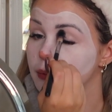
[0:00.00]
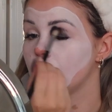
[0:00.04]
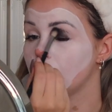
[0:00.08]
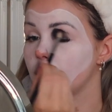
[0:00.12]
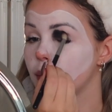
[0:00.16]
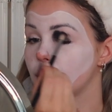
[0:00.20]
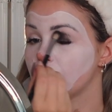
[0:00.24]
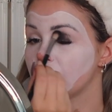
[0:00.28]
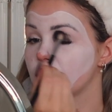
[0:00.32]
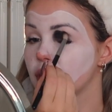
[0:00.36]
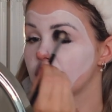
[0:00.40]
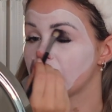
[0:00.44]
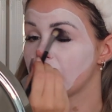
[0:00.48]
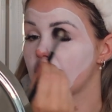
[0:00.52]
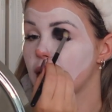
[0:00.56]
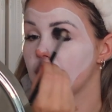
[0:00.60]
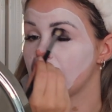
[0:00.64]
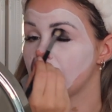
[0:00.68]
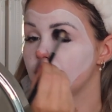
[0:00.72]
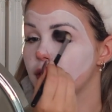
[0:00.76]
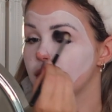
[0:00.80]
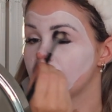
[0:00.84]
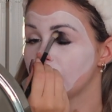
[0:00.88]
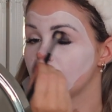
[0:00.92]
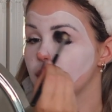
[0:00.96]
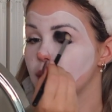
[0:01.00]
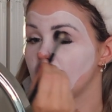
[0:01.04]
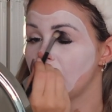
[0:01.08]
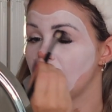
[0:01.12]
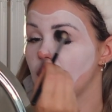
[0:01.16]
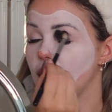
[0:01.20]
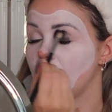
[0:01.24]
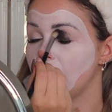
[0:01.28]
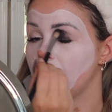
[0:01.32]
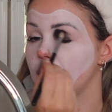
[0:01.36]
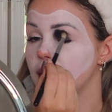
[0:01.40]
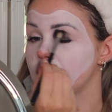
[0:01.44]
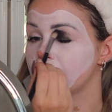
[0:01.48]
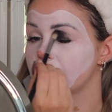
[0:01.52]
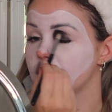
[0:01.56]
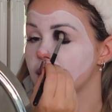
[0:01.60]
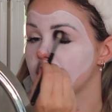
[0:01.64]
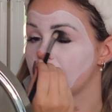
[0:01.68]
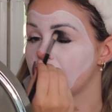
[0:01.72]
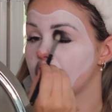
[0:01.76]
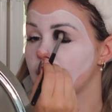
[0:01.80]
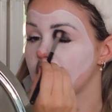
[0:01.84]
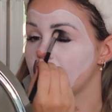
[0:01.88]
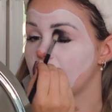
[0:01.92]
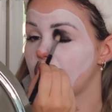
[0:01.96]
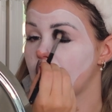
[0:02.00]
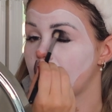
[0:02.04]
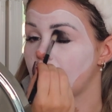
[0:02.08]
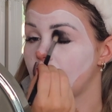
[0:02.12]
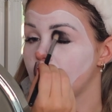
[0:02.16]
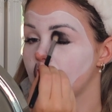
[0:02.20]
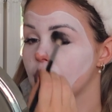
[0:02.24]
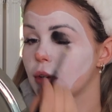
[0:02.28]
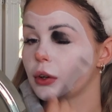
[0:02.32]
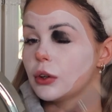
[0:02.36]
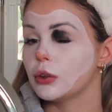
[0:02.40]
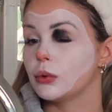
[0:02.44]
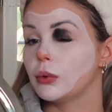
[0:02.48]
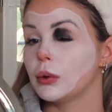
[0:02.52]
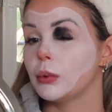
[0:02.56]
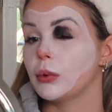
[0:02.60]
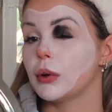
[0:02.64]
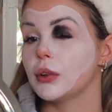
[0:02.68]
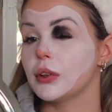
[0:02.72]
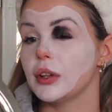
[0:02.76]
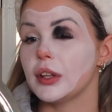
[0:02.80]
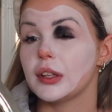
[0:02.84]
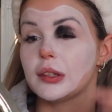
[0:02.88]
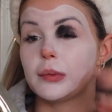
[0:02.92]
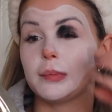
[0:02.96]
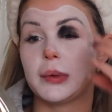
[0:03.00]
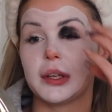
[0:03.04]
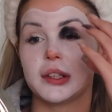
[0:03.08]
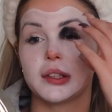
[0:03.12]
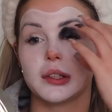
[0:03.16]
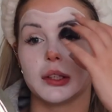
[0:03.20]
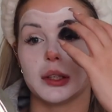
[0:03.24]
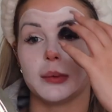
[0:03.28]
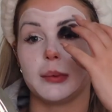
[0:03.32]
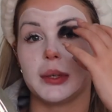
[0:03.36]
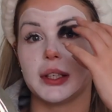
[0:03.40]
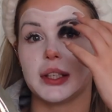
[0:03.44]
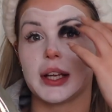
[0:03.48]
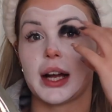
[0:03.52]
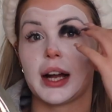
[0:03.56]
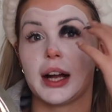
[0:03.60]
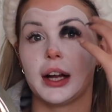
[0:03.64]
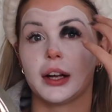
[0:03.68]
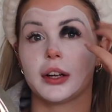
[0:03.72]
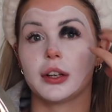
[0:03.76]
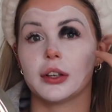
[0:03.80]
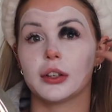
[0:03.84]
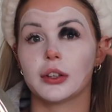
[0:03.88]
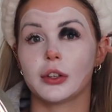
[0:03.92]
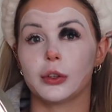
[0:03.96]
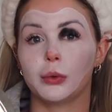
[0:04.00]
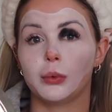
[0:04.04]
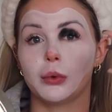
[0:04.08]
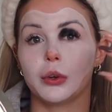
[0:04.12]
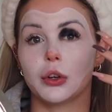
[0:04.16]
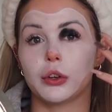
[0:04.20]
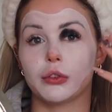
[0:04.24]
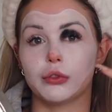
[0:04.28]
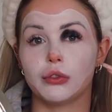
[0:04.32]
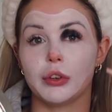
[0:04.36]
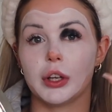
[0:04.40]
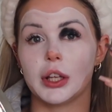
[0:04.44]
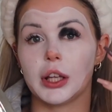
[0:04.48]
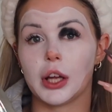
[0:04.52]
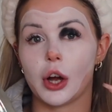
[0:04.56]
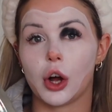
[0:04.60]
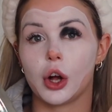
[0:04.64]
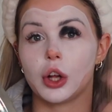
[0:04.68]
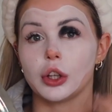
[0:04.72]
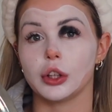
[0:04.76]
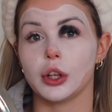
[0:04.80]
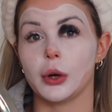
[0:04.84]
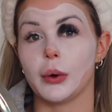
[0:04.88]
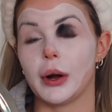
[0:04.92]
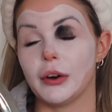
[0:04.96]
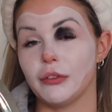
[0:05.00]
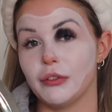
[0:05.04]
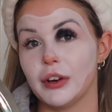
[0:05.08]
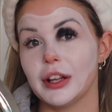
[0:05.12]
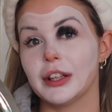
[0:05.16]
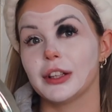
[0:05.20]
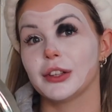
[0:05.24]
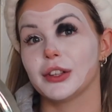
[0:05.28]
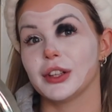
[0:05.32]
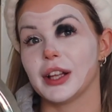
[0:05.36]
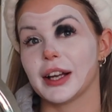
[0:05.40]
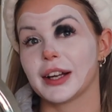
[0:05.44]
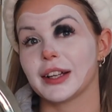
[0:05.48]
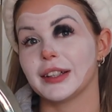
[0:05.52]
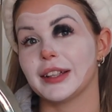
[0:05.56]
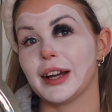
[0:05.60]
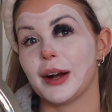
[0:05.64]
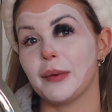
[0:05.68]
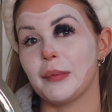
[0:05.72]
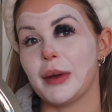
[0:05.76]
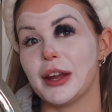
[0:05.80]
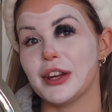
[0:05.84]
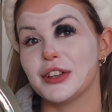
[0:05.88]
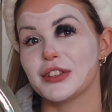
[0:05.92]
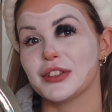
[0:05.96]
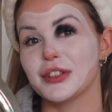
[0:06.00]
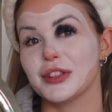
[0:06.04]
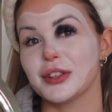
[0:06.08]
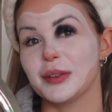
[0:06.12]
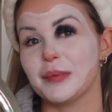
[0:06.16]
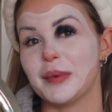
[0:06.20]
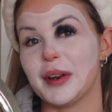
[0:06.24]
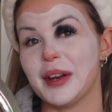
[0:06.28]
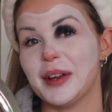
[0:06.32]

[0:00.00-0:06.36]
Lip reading: We're starting from the inside out because we want this bit to be darker because we're going to really hollow. I really look like a Dalmatian at the